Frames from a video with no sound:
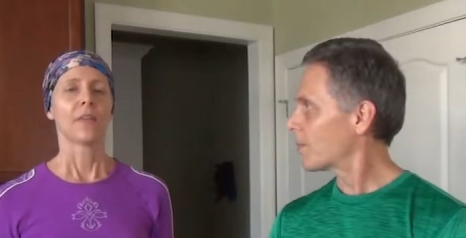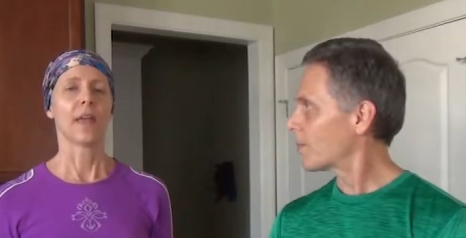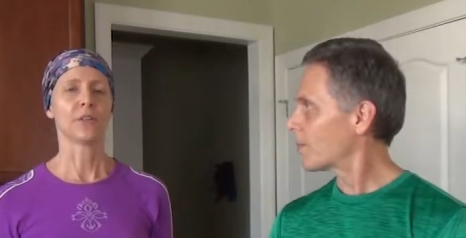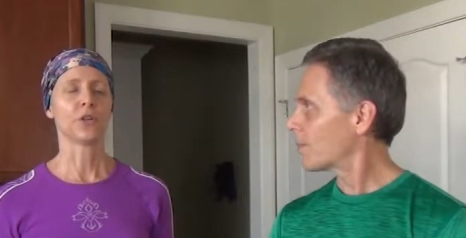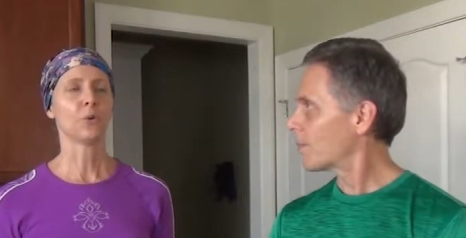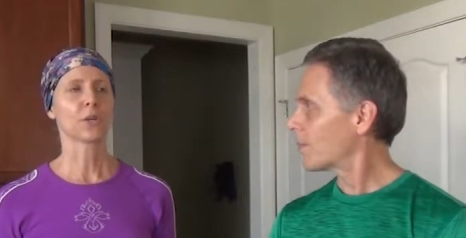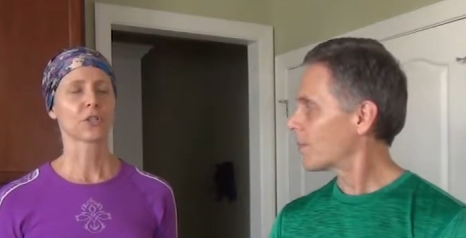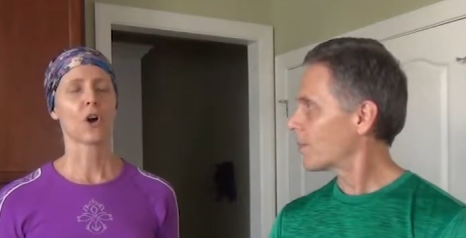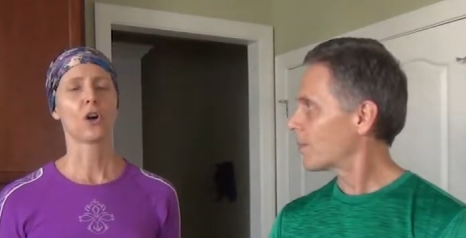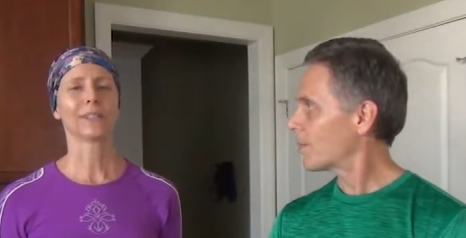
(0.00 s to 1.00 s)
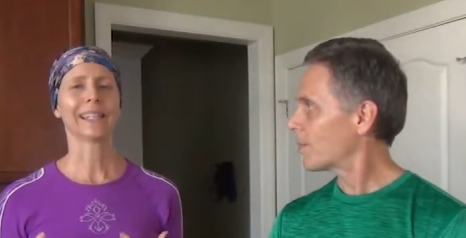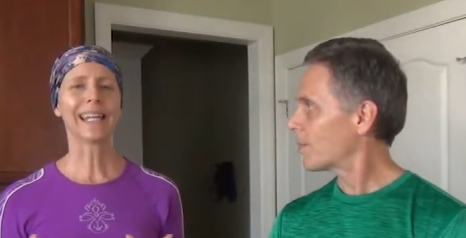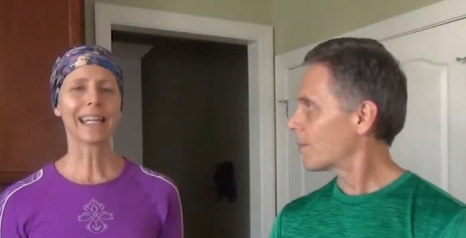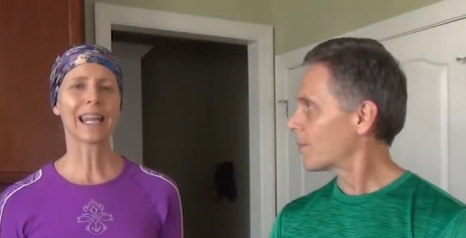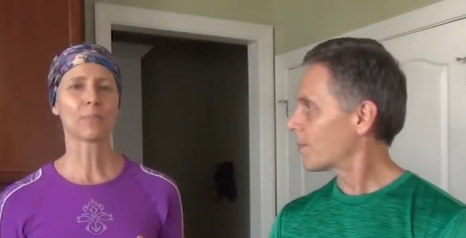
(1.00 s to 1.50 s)
Speaker 1: they do what's called
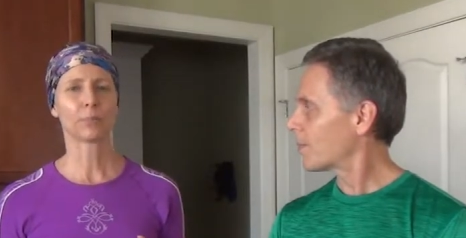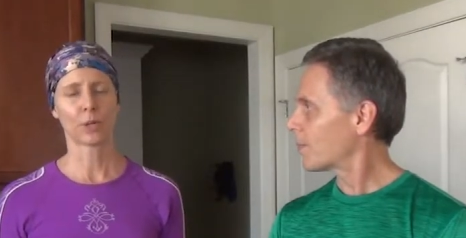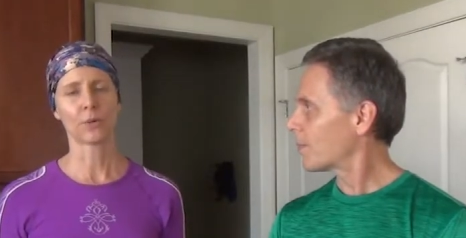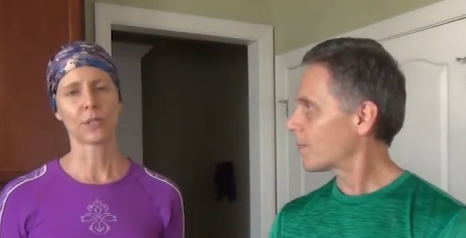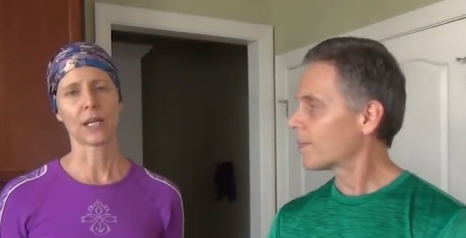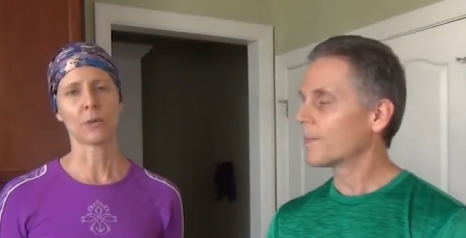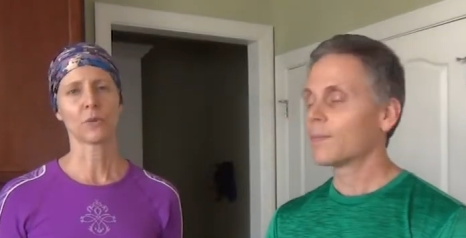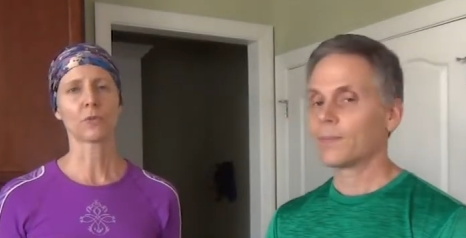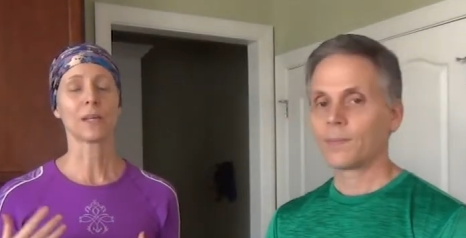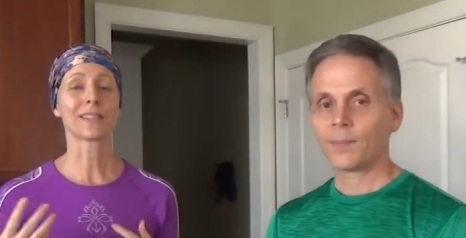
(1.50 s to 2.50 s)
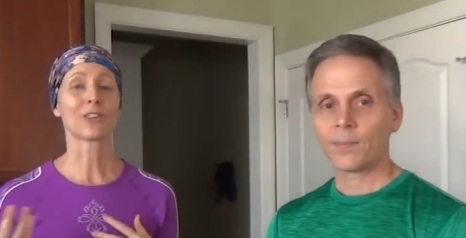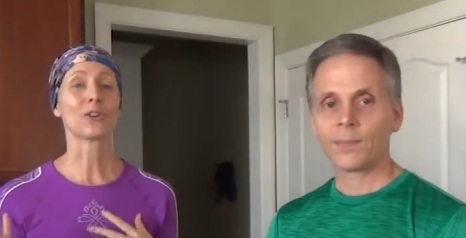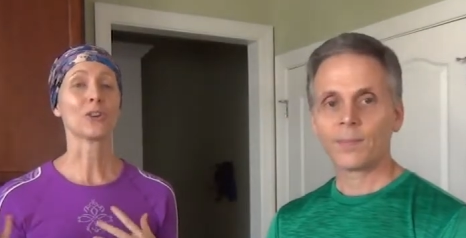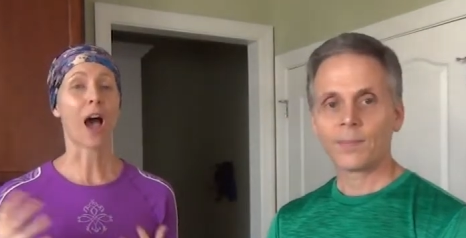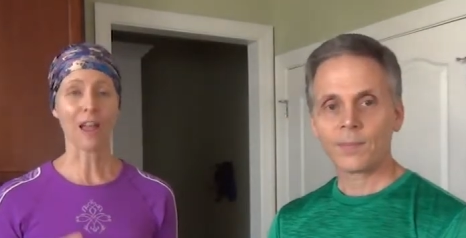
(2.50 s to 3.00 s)
leaking protein, which means
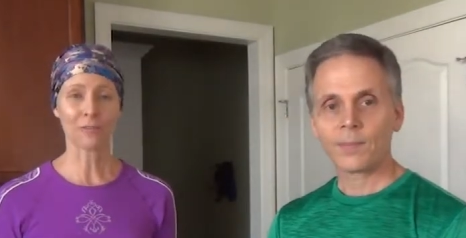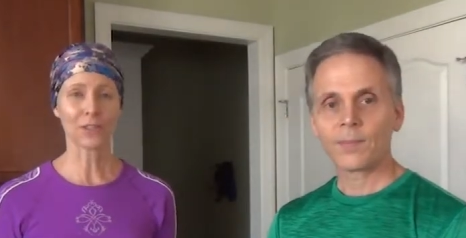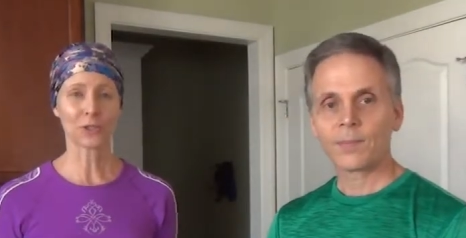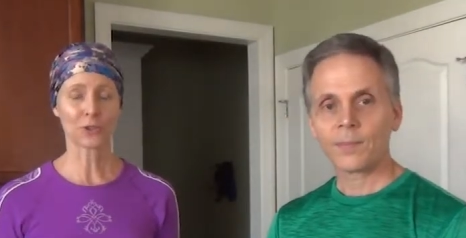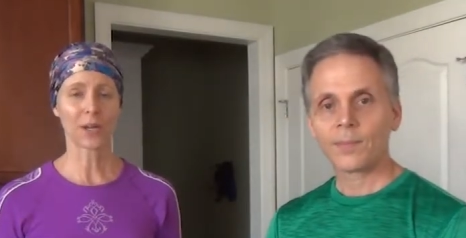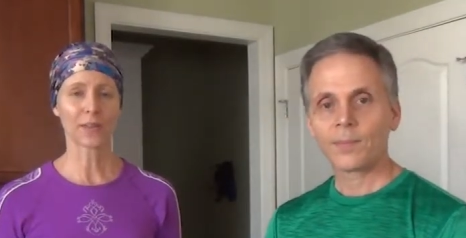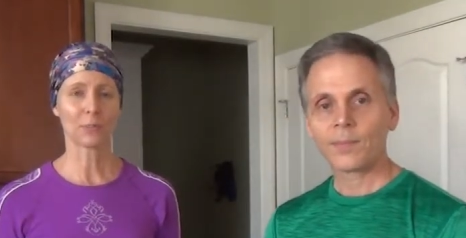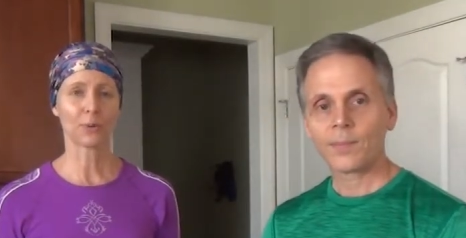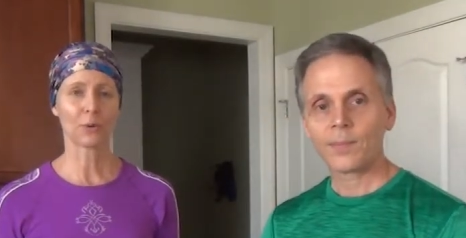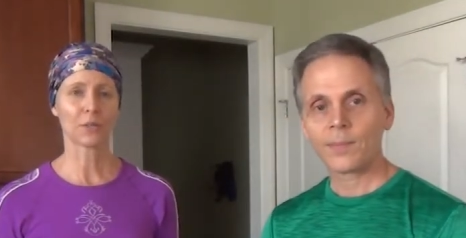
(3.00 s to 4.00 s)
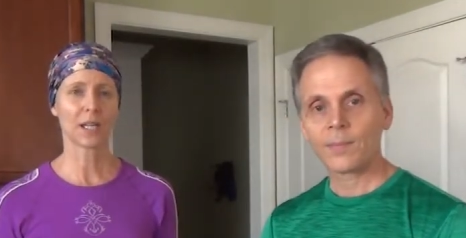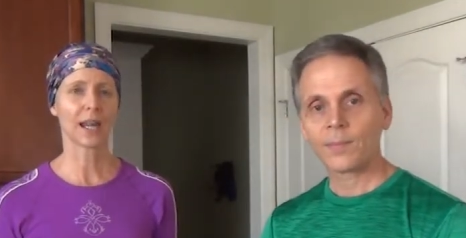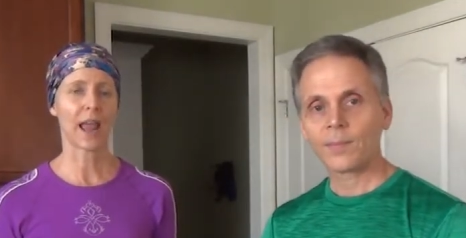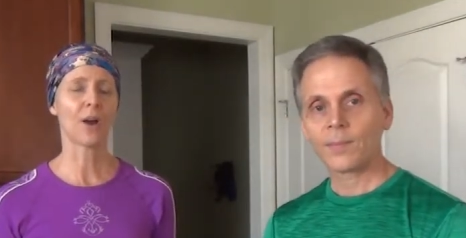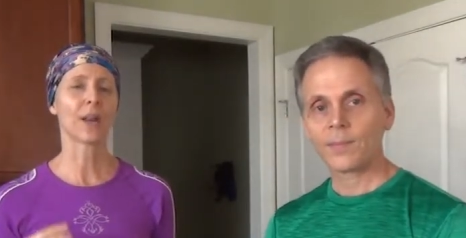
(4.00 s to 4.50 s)
they're not filtering the
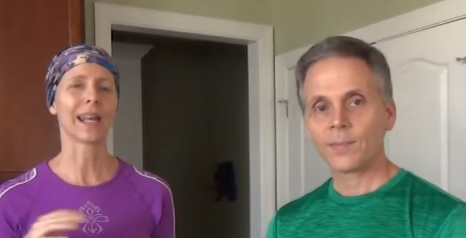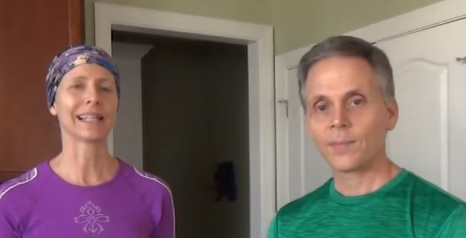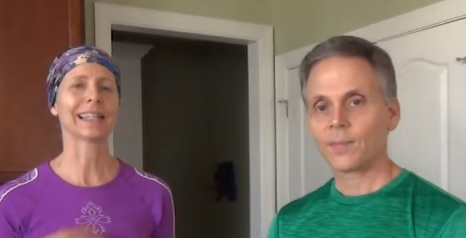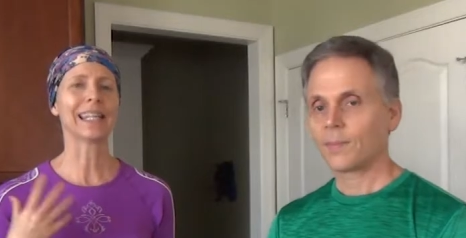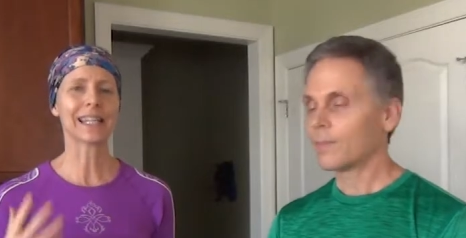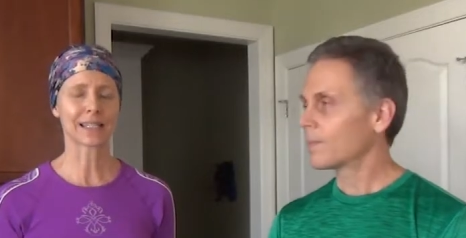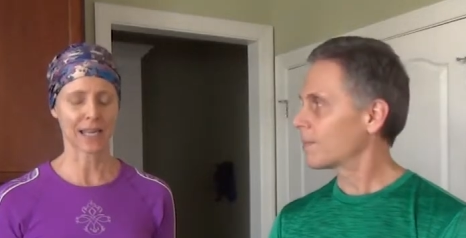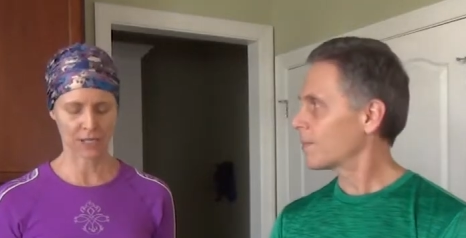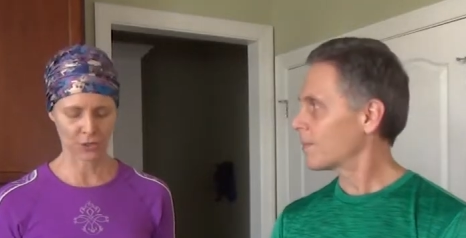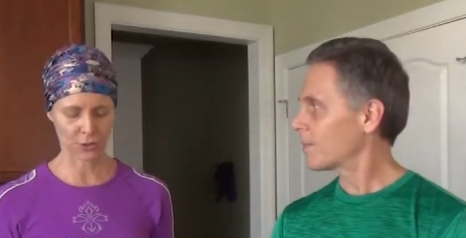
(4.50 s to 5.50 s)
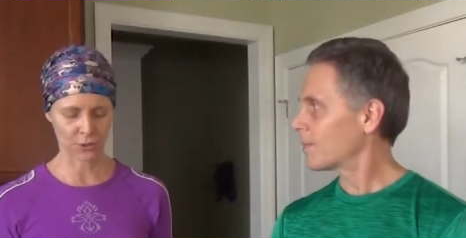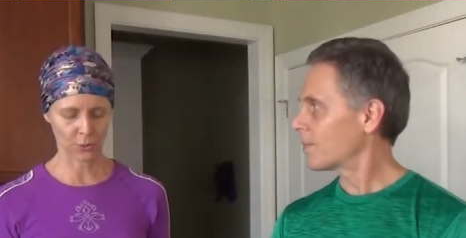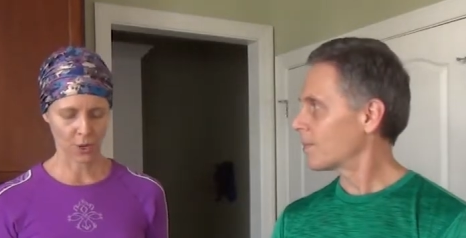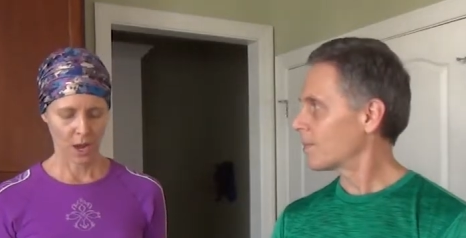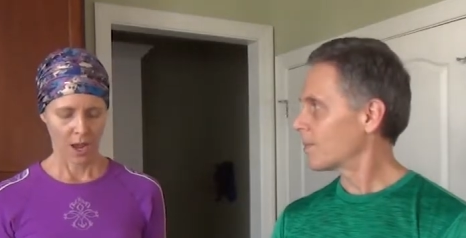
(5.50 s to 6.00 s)
protein out and it leaks
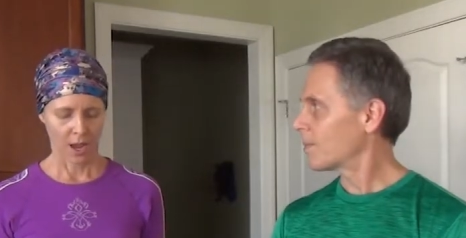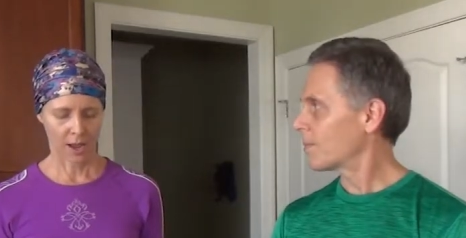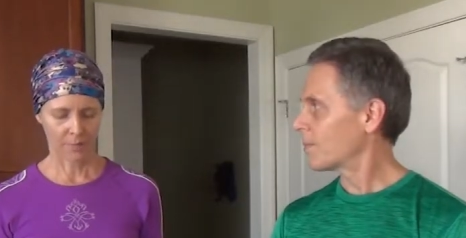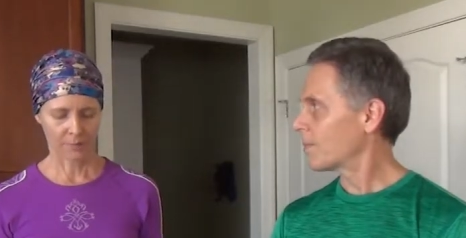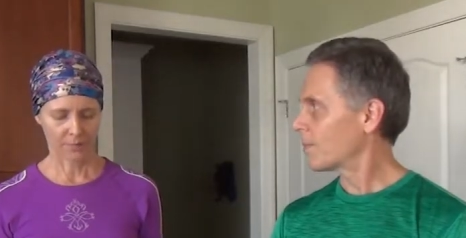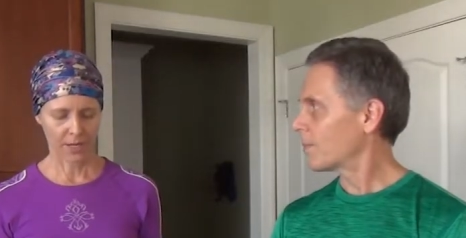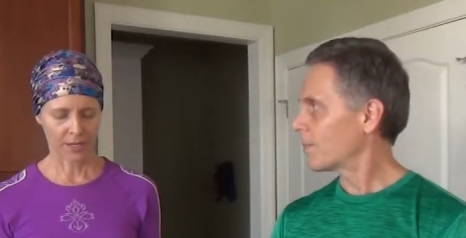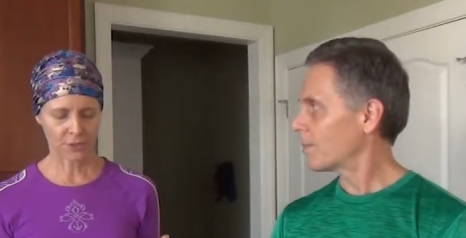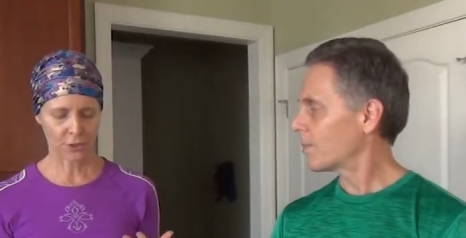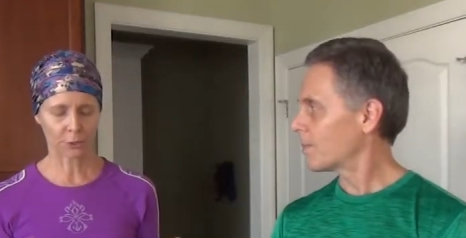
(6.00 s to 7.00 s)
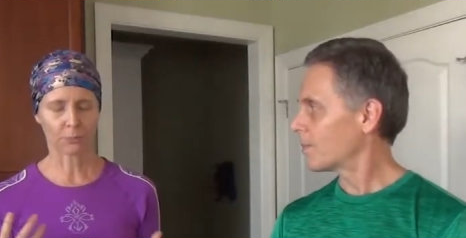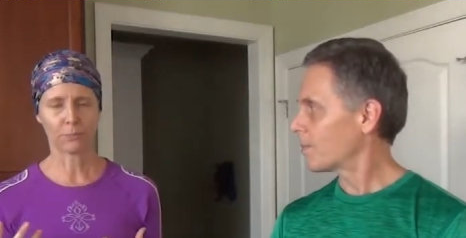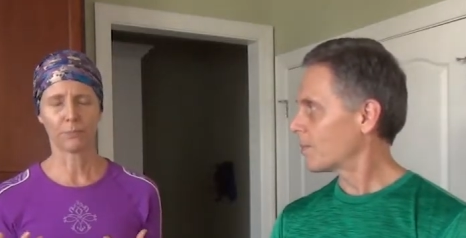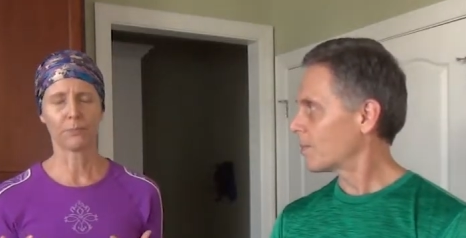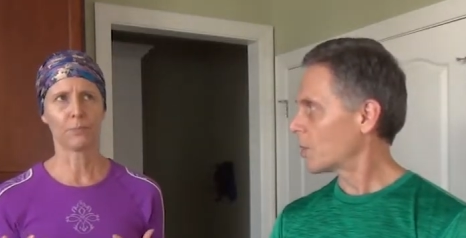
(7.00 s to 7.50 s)
into um, into your
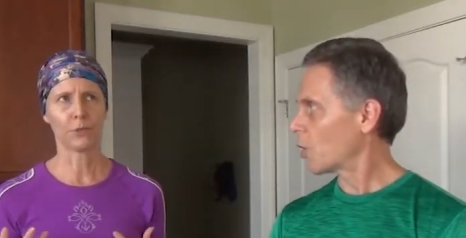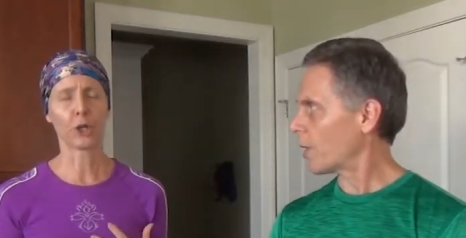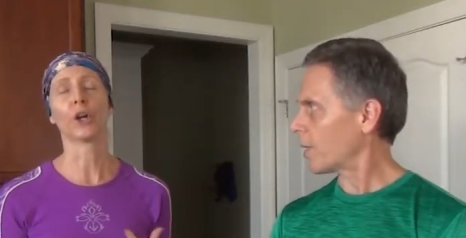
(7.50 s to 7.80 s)
urine.